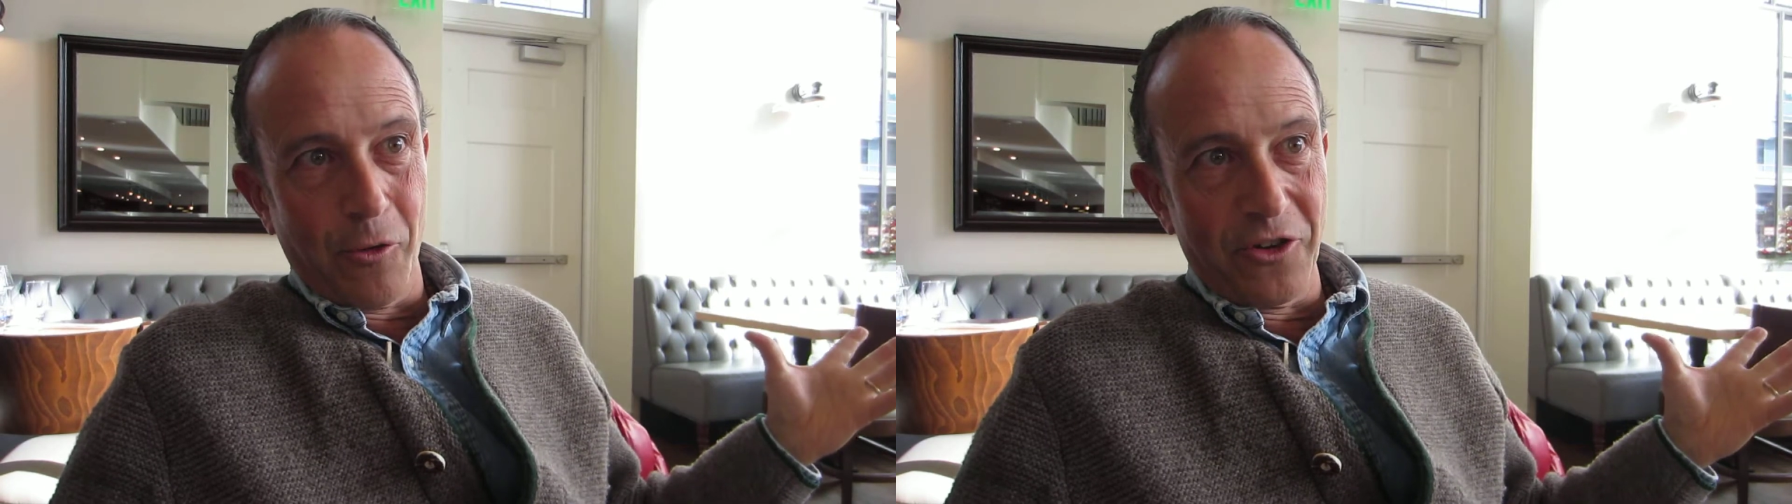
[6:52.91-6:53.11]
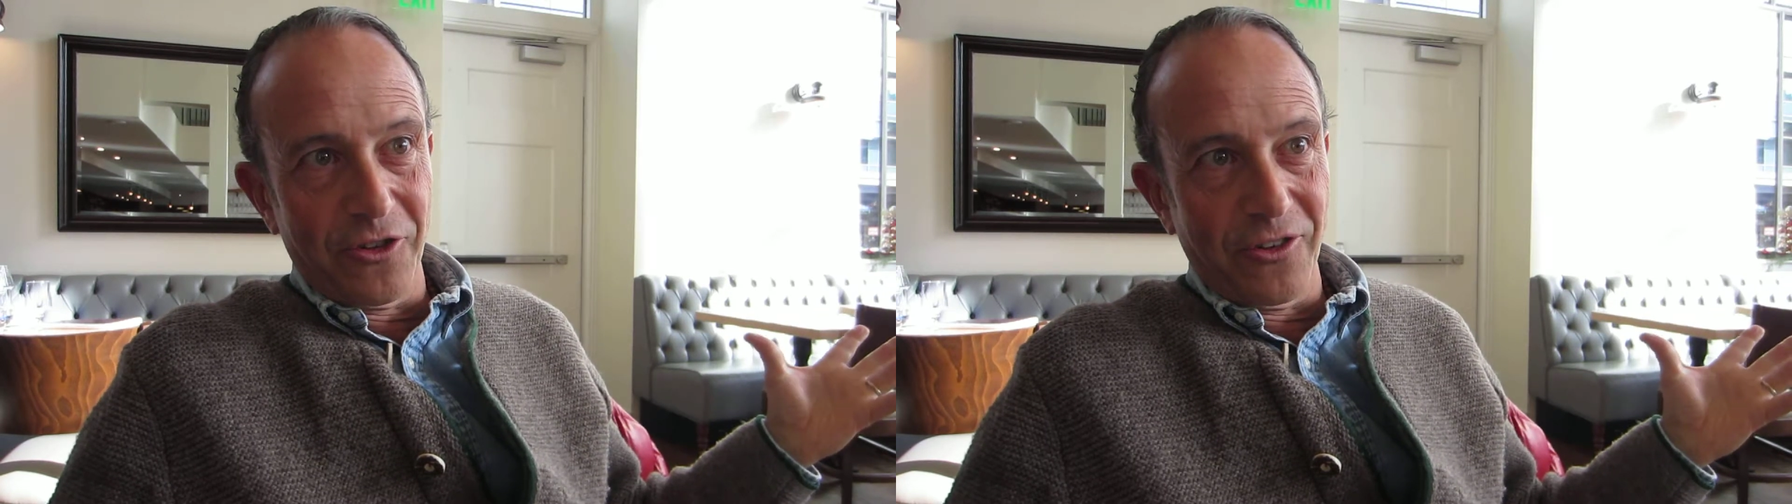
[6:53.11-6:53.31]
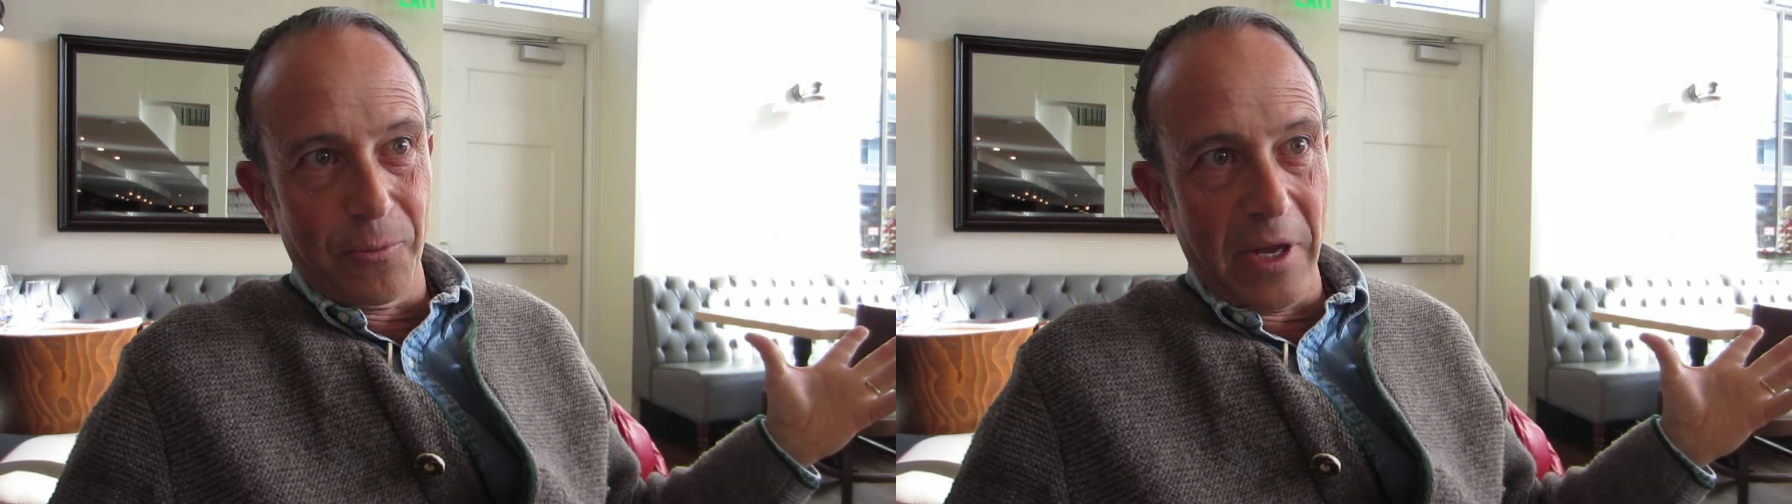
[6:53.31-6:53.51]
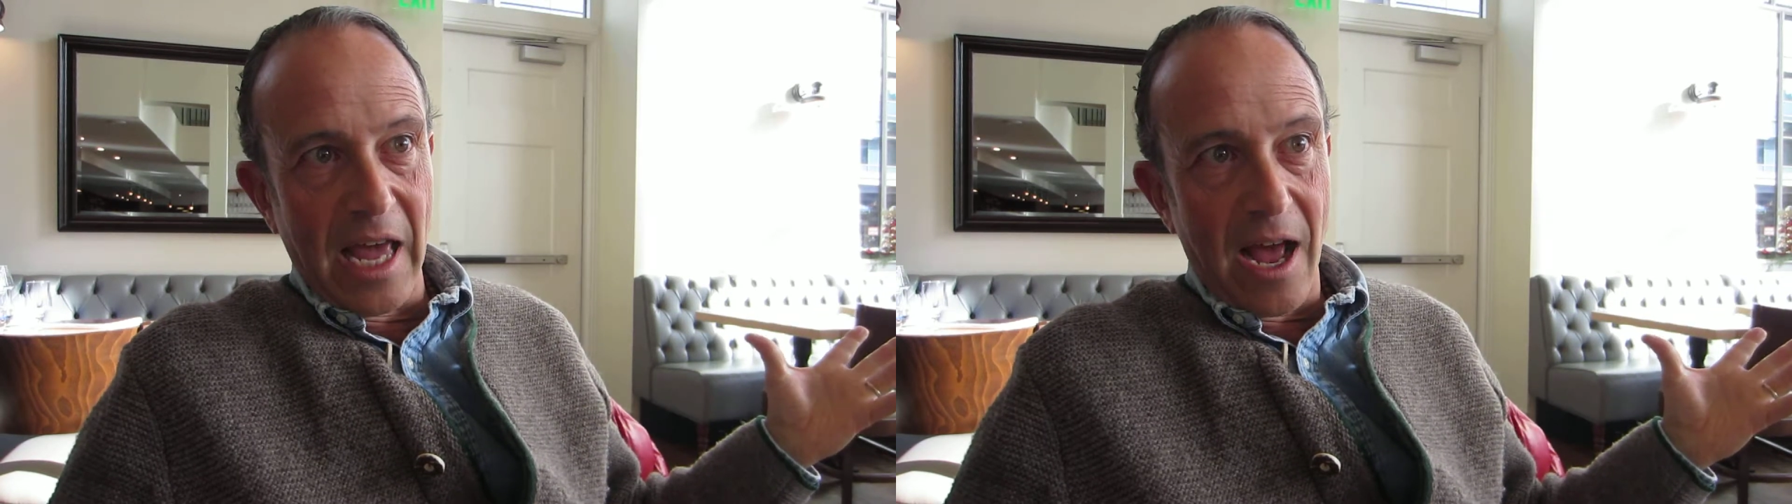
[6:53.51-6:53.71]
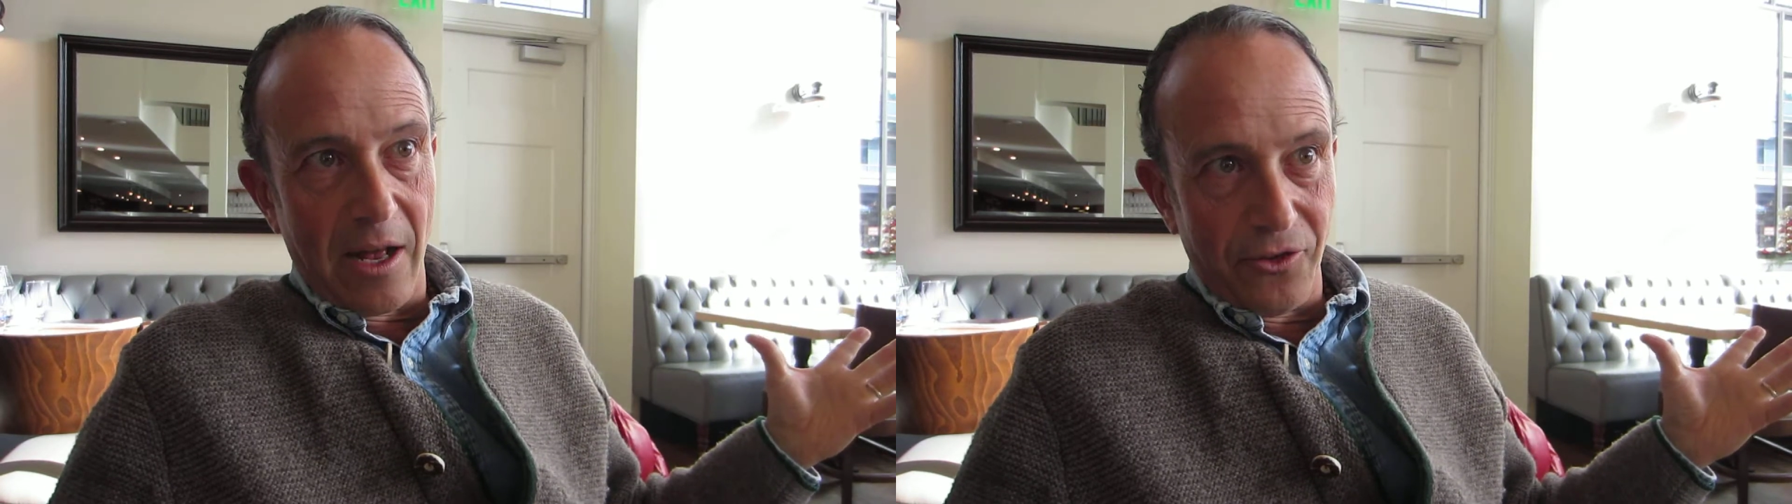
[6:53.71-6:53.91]
question that's being
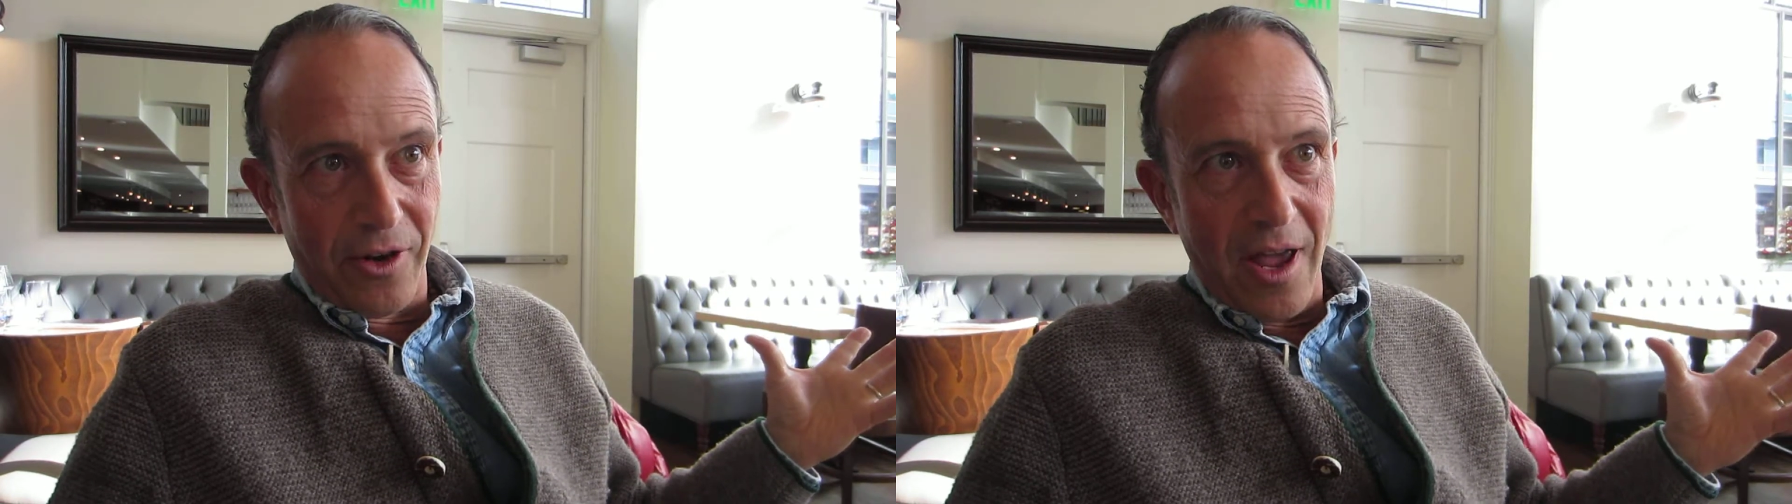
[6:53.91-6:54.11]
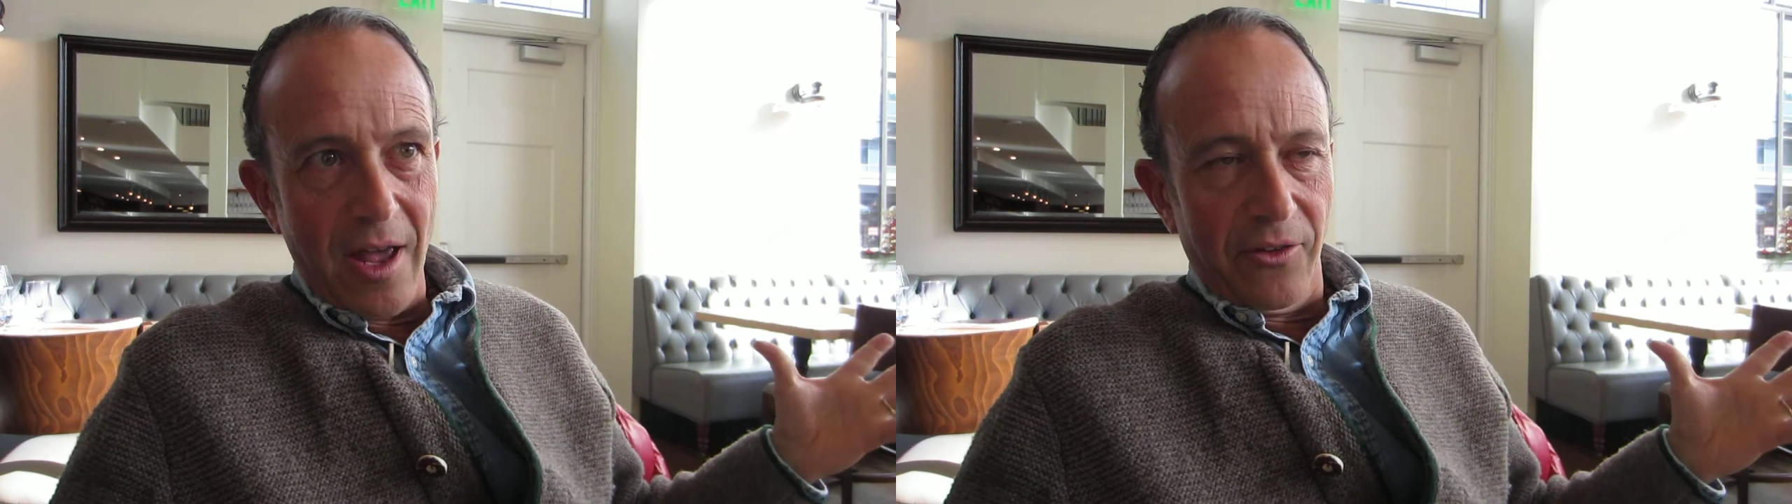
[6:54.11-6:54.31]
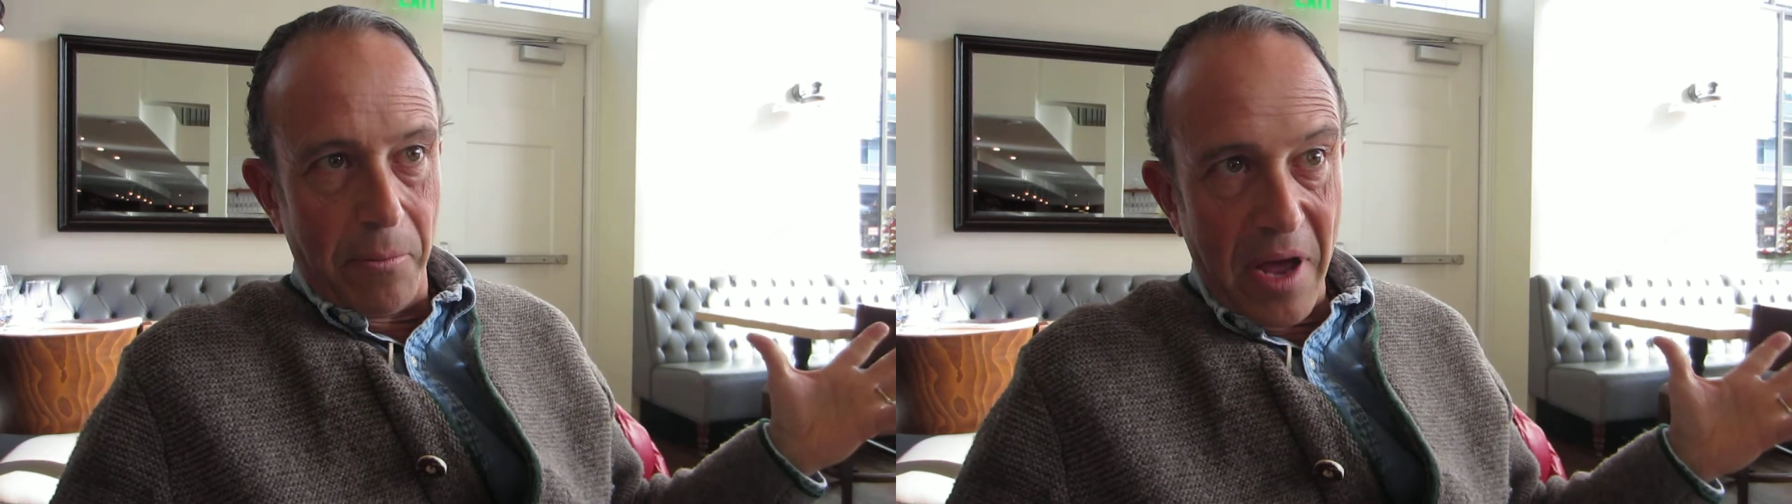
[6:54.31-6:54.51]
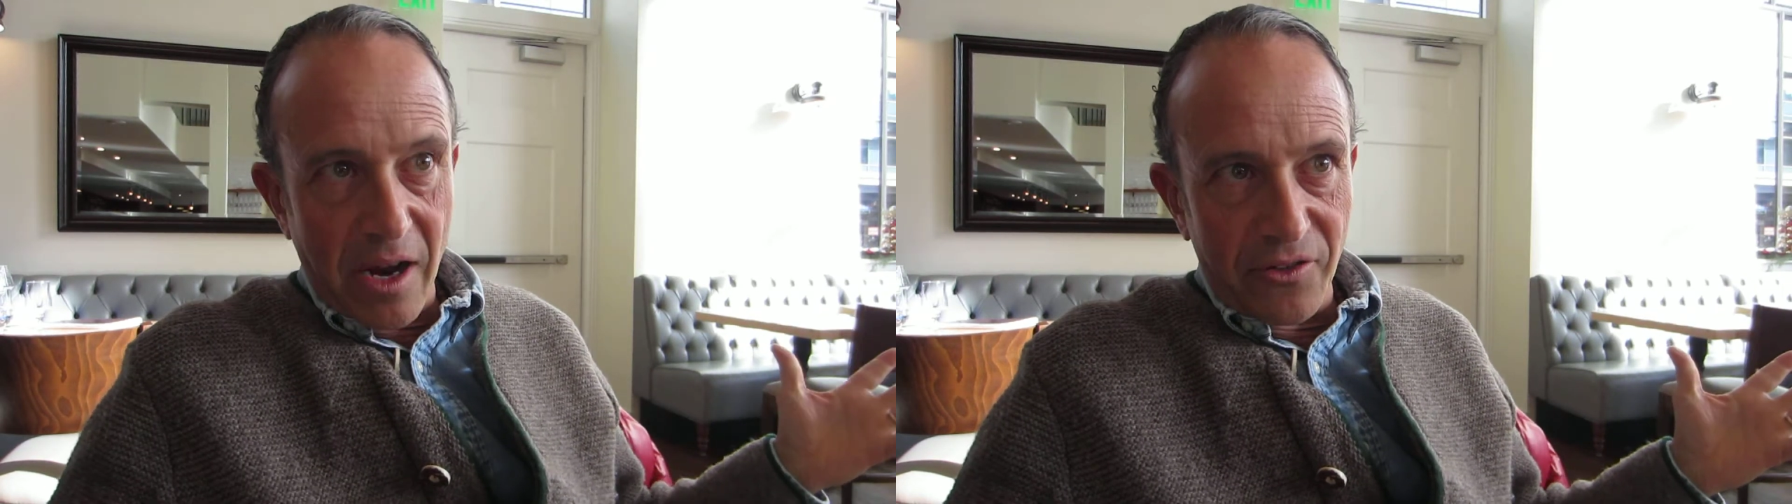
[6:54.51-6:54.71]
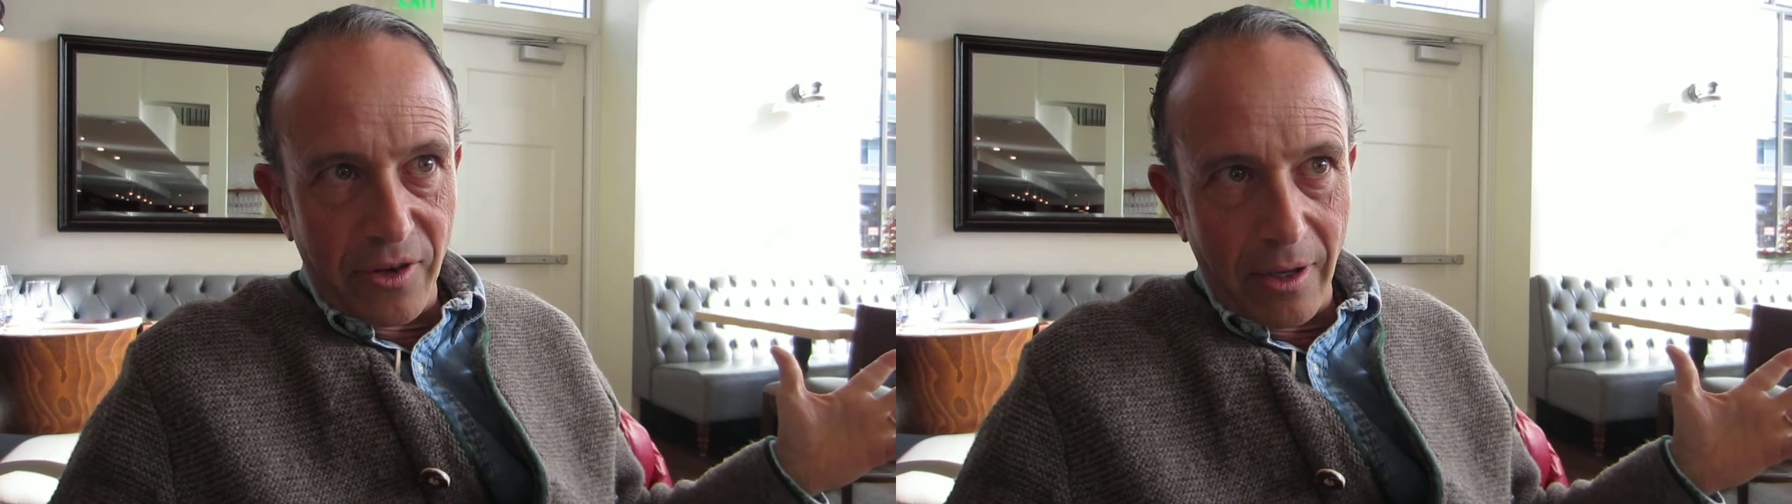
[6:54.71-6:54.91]
asked, it's
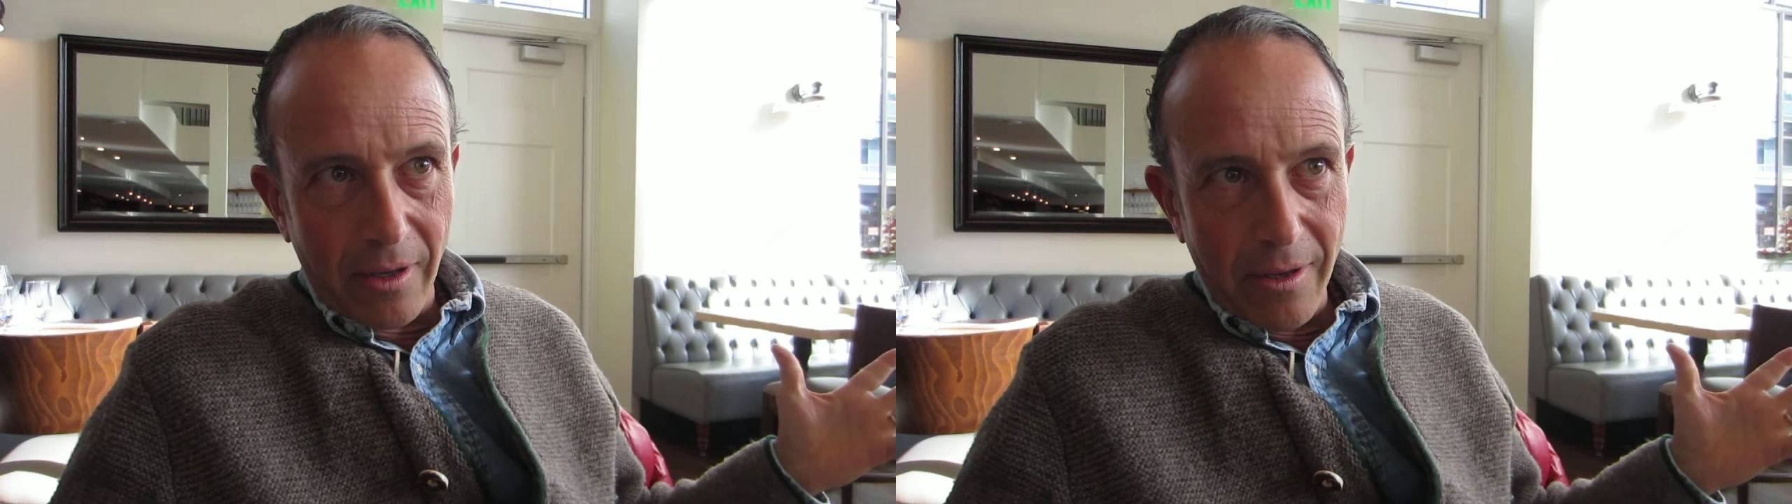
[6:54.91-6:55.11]
embarrassing.